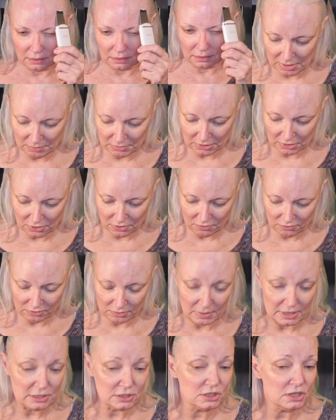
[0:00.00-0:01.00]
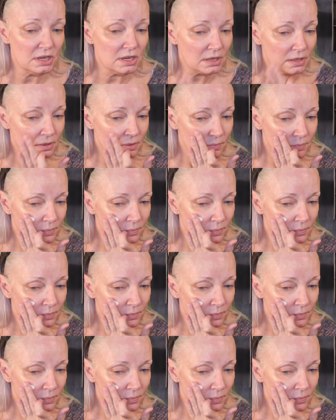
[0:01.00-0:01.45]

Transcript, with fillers: I'm going to go over my cheek.